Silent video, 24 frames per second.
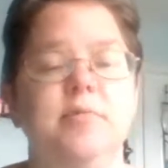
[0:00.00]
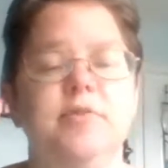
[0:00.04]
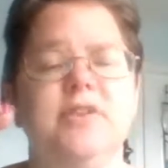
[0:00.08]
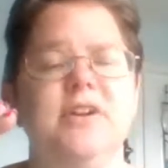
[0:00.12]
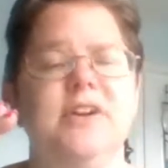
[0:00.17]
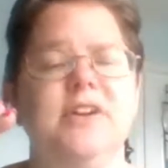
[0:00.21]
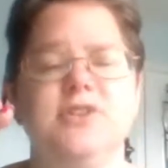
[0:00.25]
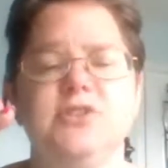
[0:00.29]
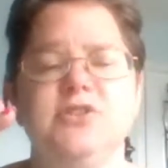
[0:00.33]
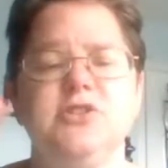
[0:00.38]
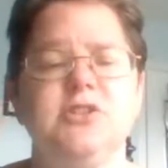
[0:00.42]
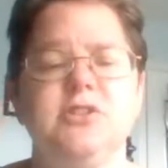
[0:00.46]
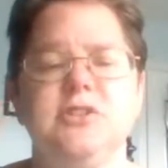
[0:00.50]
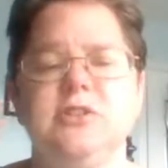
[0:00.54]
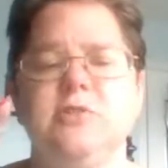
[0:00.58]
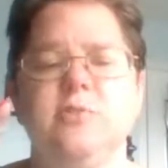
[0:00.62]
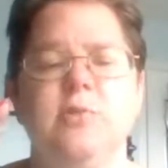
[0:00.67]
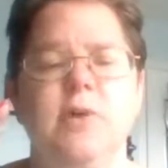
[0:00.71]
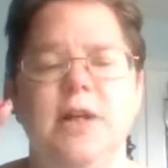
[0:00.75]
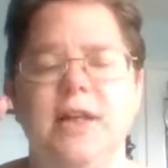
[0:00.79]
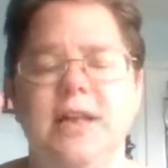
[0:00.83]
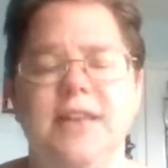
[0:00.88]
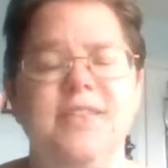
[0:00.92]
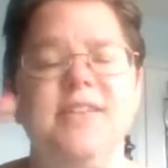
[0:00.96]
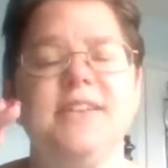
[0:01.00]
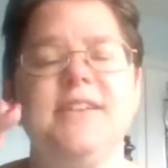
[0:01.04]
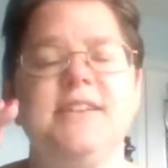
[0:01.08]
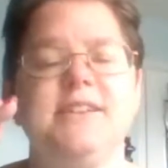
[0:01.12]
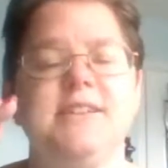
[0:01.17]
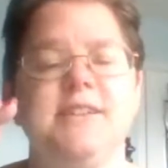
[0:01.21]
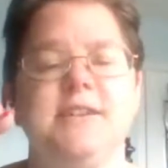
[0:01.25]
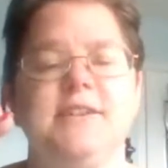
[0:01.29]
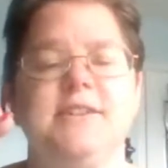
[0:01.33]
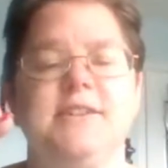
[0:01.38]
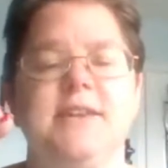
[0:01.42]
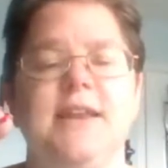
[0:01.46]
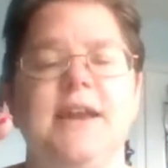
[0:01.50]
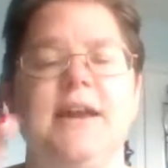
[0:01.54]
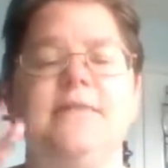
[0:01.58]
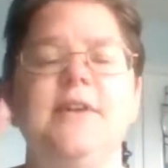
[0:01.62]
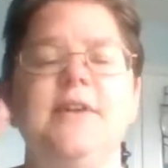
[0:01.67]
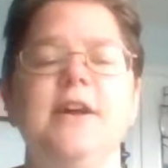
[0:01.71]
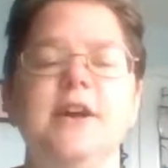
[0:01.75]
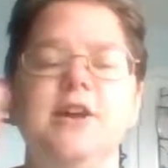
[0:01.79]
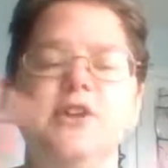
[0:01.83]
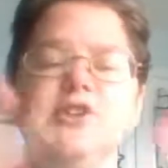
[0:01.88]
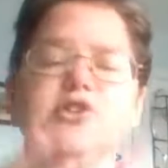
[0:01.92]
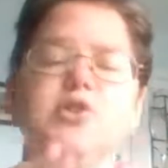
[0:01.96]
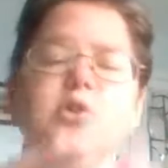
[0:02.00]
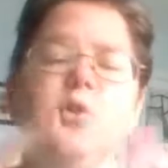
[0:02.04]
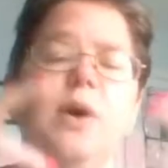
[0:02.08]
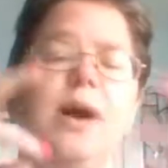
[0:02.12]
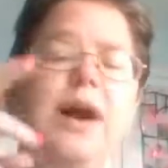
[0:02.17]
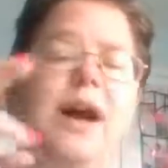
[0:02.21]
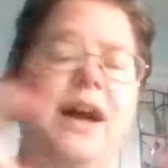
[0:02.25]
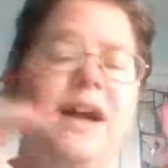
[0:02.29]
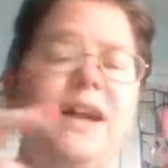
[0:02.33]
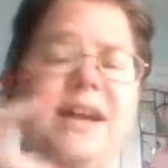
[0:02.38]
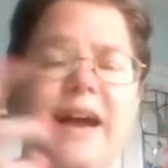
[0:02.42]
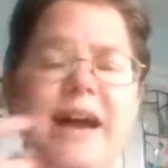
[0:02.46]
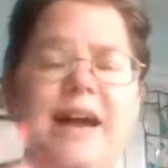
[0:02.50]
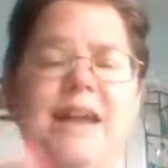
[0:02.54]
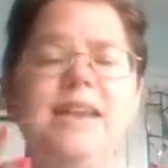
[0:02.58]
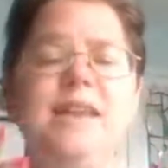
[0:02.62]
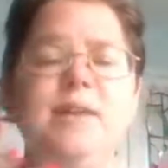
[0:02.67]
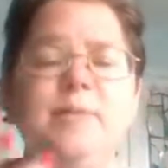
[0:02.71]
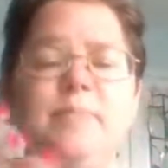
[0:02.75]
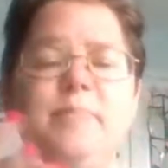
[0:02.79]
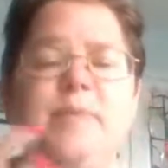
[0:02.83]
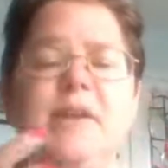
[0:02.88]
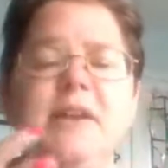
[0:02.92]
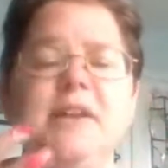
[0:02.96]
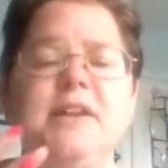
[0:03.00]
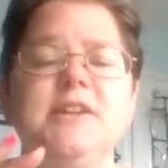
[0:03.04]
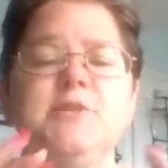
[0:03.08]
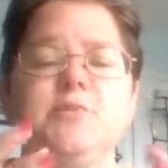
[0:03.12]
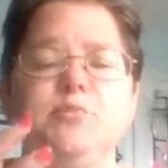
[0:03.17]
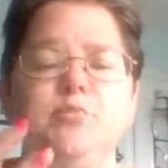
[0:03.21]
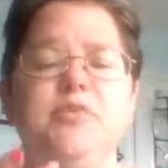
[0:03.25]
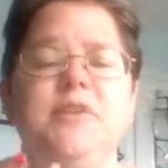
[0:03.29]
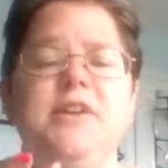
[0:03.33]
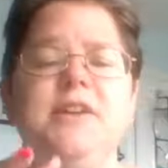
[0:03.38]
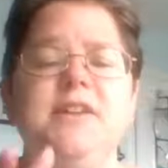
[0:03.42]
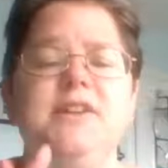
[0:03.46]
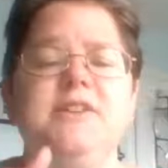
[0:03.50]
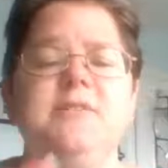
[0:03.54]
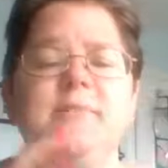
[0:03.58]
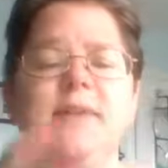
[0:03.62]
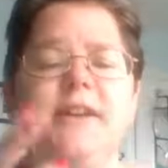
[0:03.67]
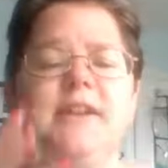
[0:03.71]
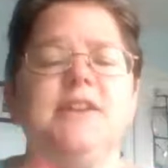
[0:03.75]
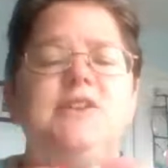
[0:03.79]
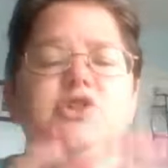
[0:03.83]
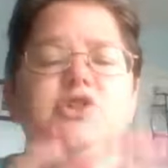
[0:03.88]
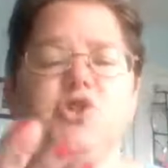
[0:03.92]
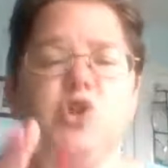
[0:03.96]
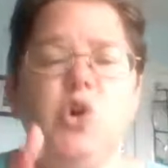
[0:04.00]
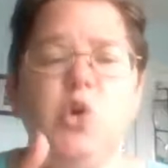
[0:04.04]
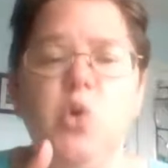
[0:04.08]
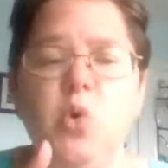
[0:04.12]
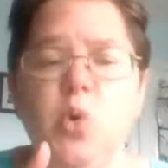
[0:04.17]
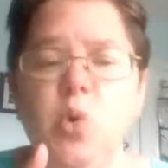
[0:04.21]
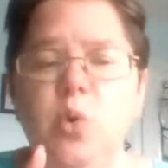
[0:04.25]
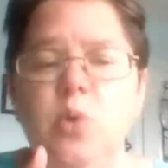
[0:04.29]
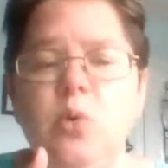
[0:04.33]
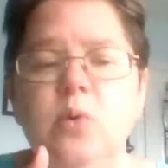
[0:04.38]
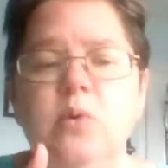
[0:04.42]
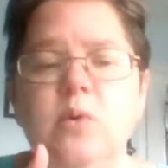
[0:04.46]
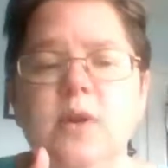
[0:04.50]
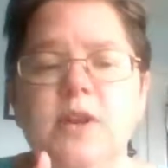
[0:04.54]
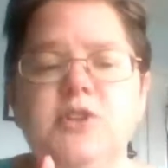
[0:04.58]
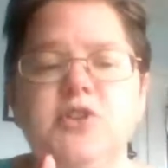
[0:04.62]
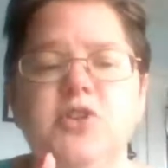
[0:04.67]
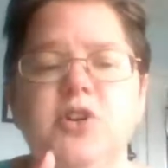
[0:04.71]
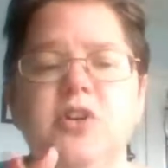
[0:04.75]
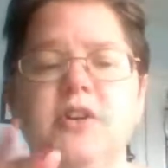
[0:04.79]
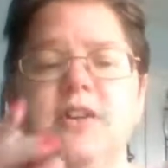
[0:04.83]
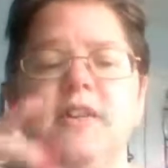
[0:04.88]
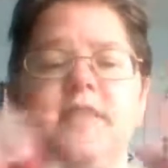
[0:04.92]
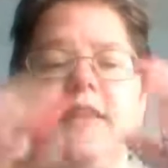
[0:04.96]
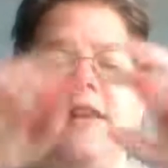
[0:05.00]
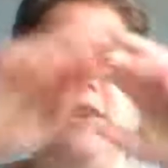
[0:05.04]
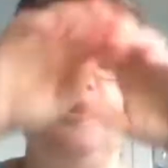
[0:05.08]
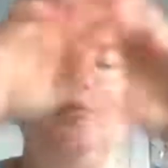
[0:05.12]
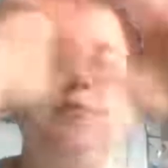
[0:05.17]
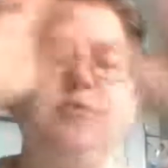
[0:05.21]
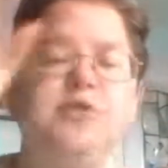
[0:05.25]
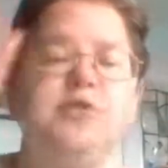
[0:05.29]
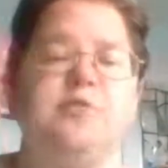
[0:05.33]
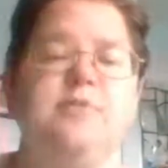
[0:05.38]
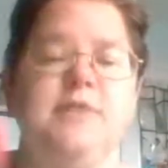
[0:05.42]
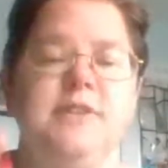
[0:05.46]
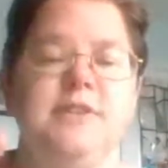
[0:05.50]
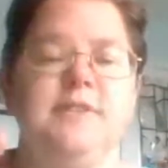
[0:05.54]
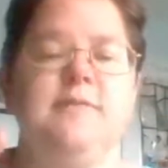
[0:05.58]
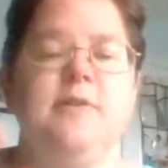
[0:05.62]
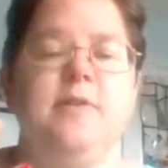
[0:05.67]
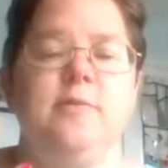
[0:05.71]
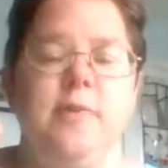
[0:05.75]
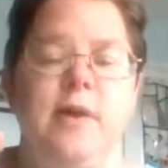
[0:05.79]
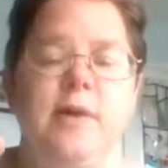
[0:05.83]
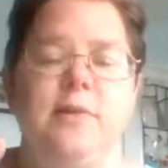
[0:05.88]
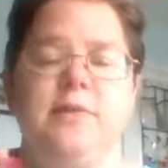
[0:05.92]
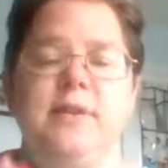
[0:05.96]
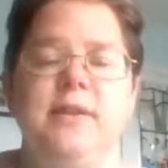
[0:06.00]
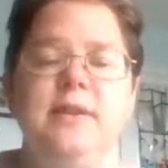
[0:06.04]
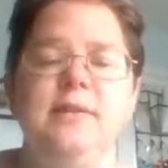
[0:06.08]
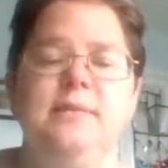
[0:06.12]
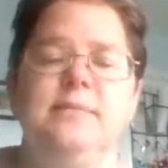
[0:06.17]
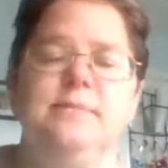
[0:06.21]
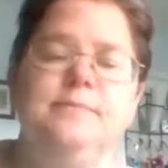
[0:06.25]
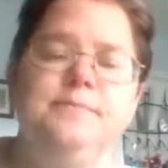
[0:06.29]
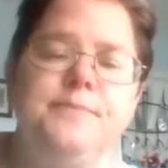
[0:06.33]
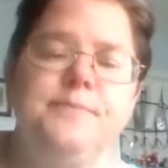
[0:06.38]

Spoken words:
I just looked at it a while. I think it's 6.5. So a kind of biggish print to make it show is good. And then you put the rest of it around it.